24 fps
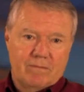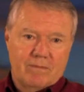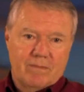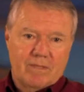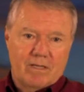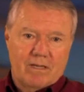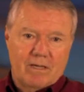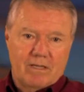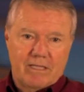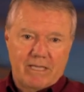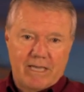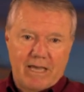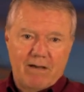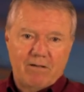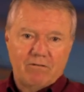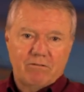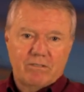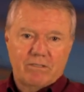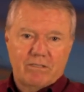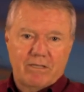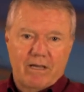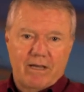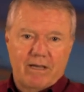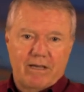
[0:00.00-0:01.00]
on the
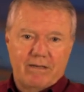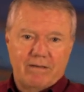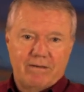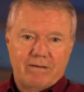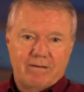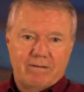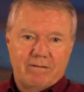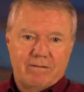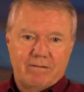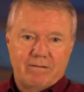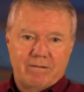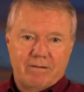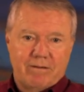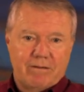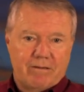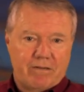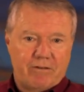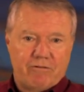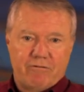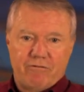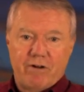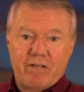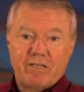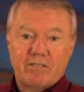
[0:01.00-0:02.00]
outside
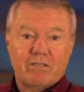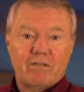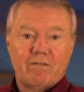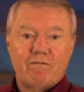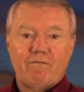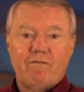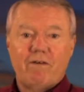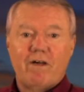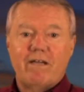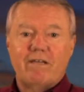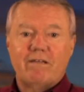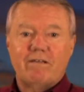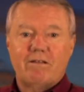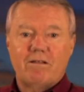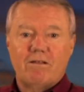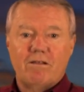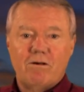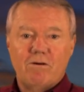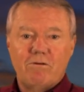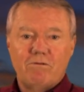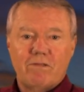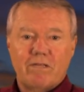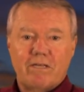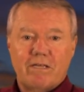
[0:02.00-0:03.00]
and dress in fine
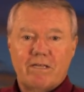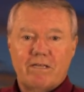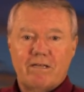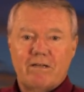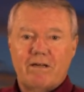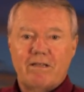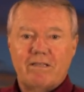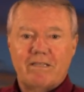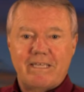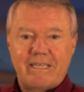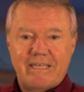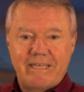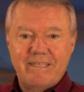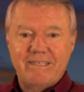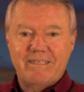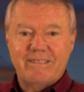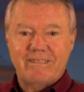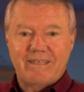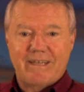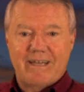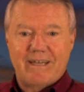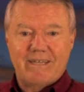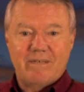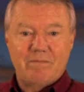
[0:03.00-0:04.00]
clothing, and on the
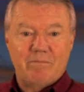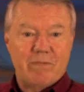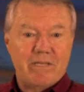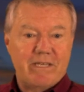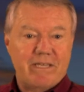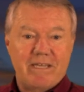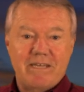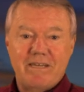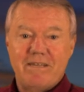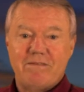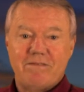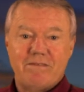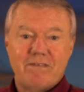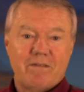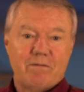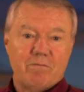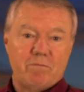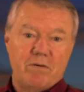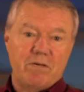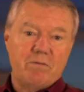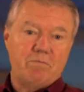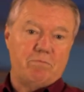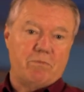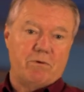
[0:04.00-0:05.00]
inside be anything
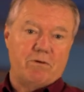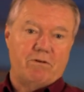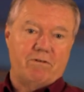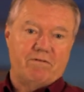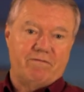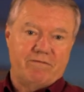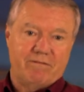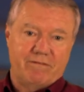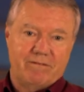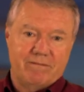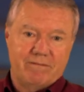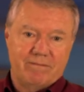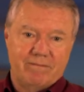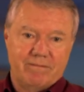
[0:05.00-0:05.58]
but beautiful.